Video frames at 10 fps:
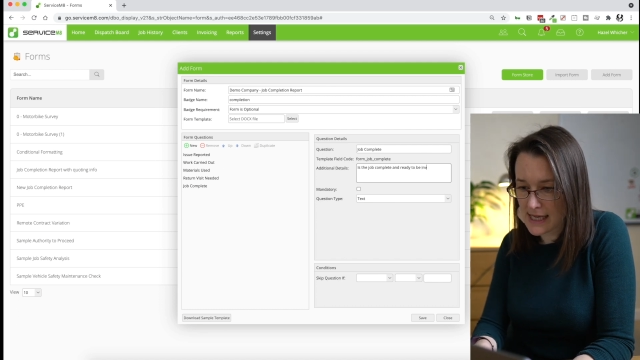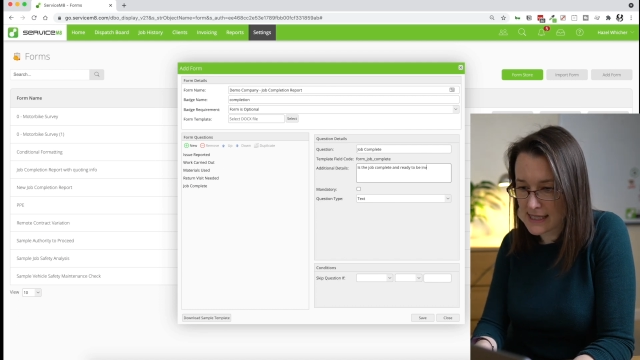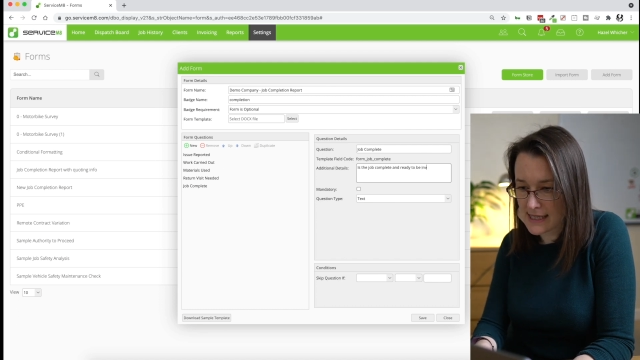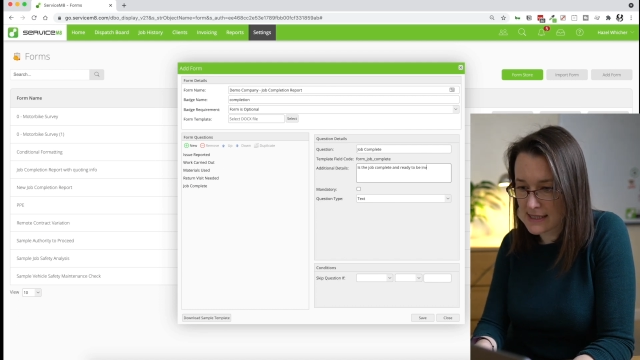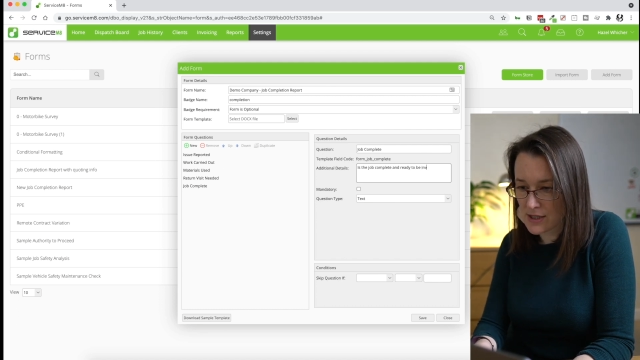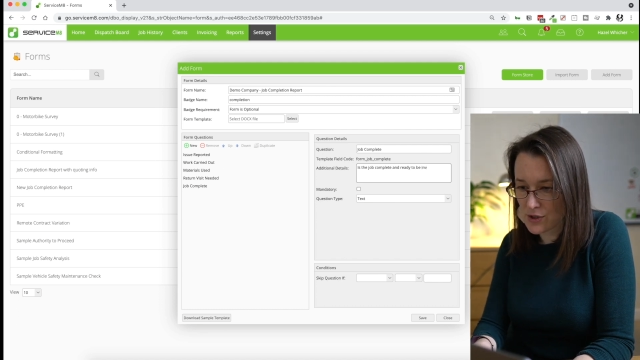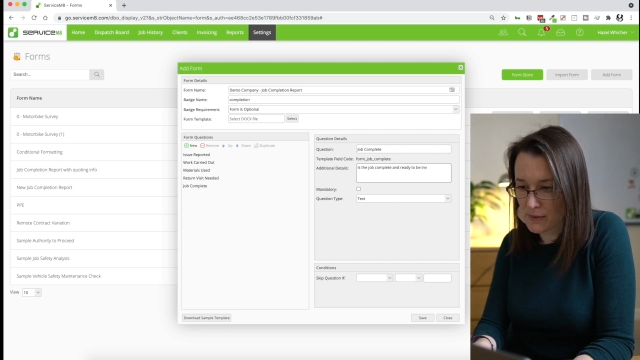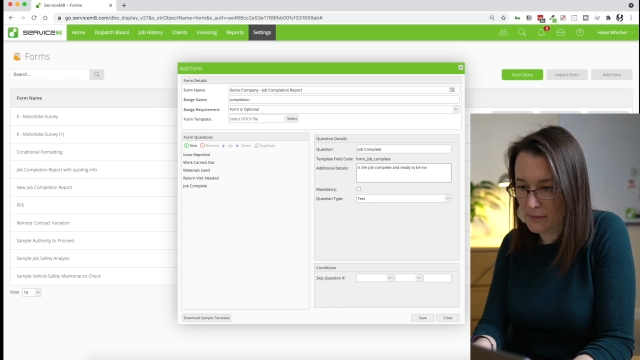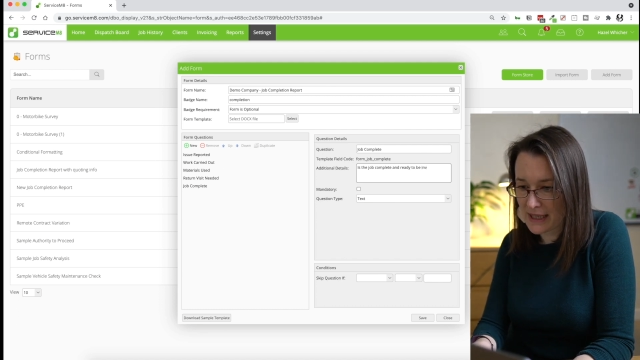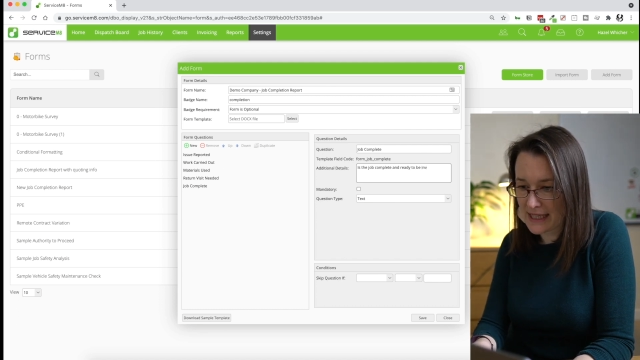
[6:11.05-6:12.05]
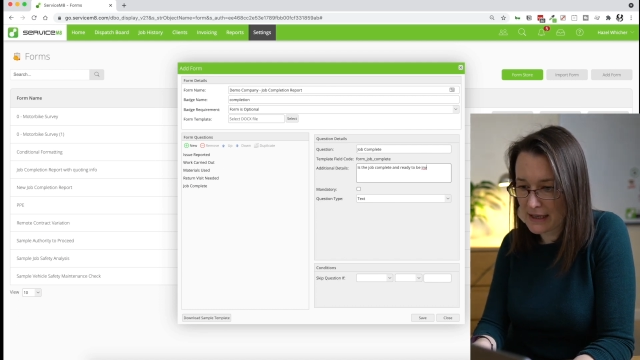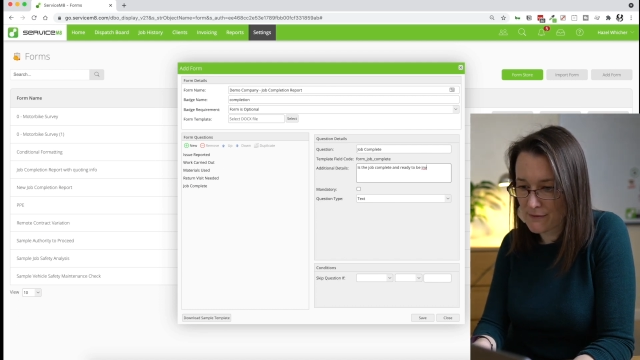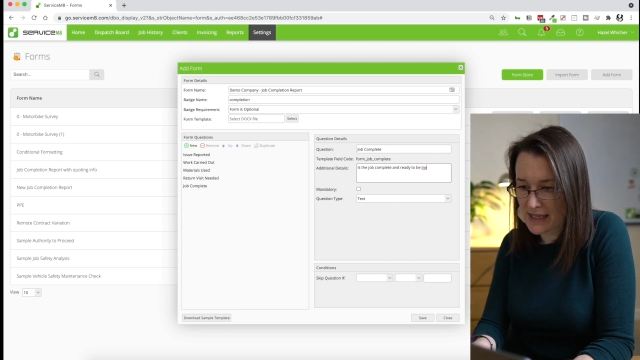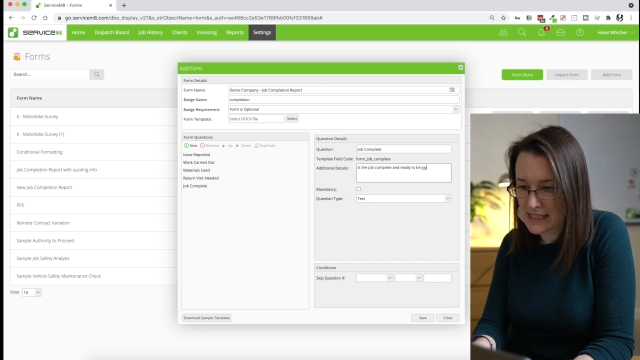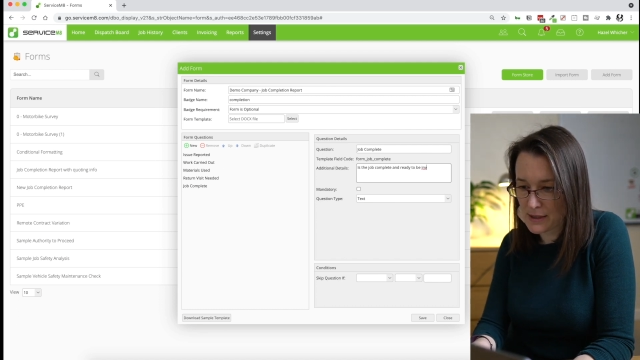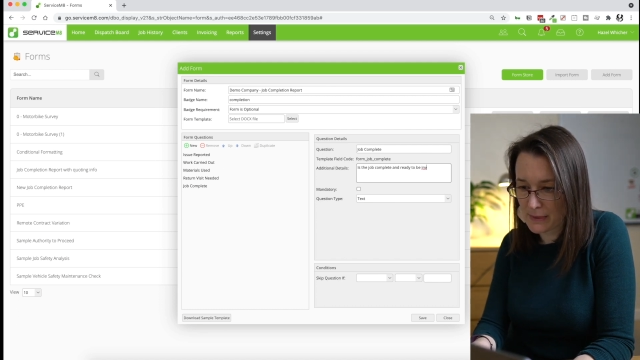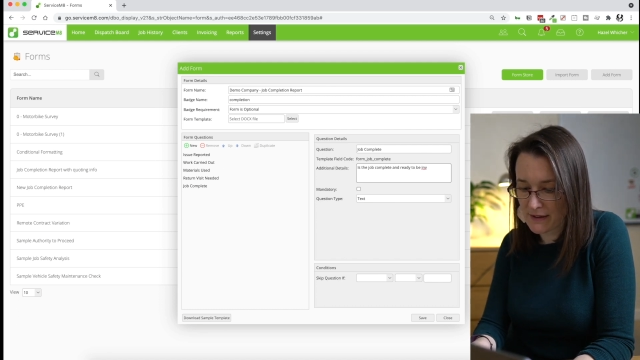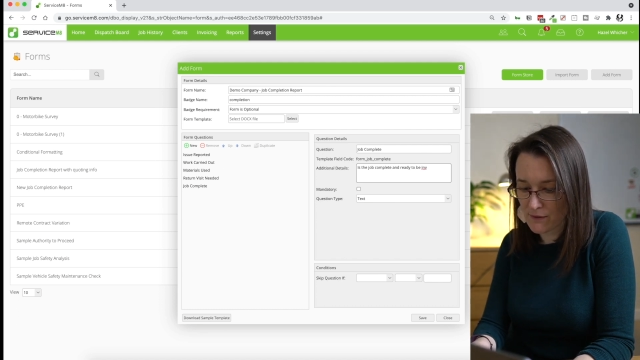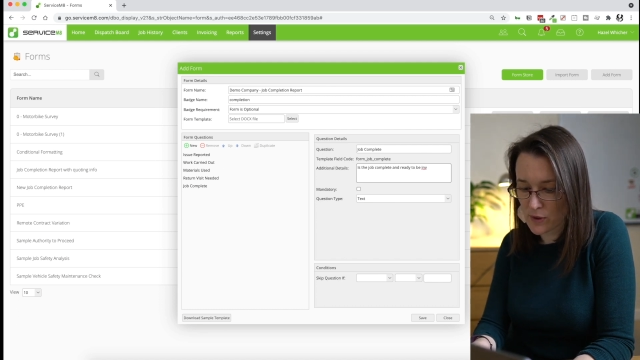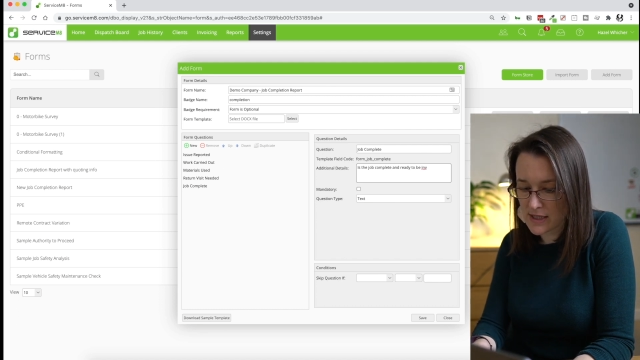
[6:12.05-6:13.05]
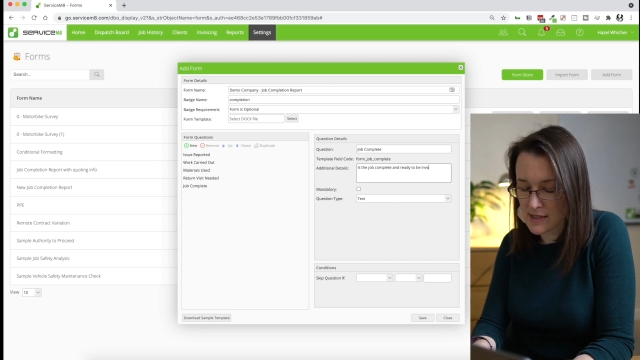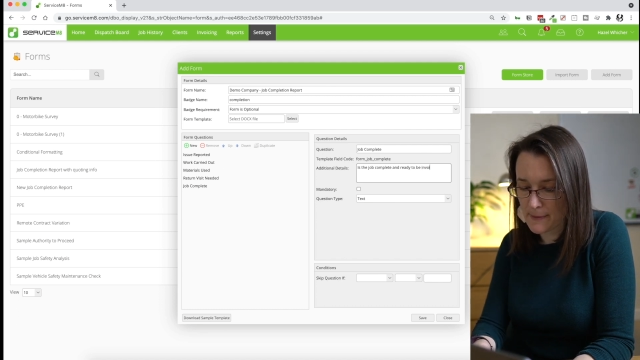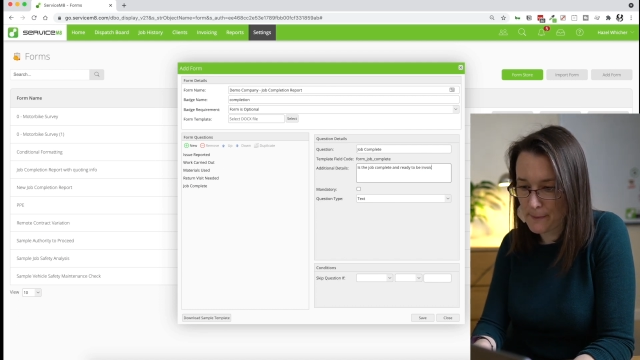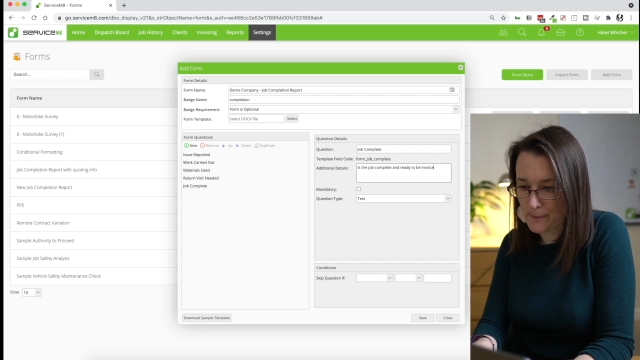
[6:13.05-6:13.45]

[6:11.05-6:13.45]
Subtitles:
is the job complete and ready to be invoiced?